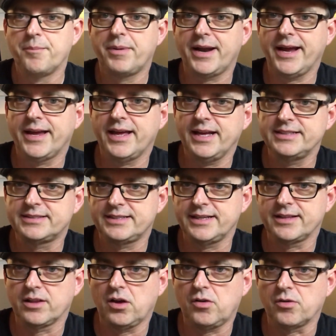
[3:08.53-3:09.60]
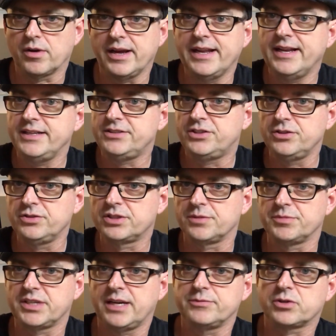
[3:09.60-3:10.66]
But I can sit lower, and I do
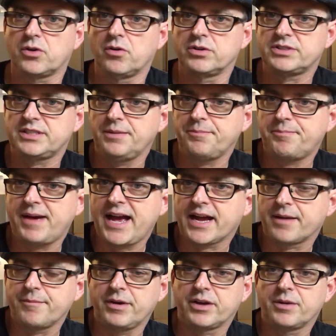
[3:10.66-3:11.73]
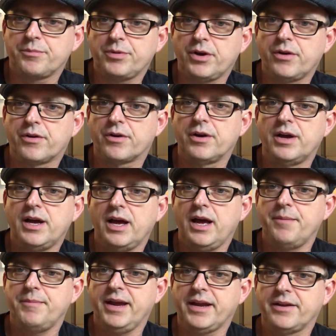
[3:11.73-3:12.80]
sometimes, or sit back at my computer
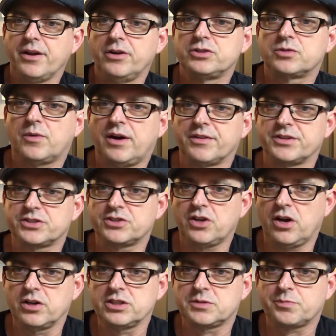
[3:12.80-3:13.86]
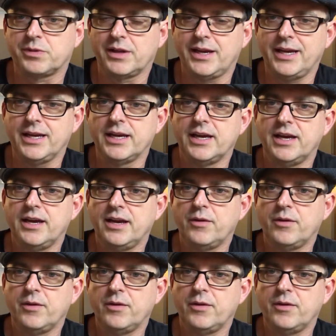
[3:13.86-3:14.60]
and make notes while the song is playing.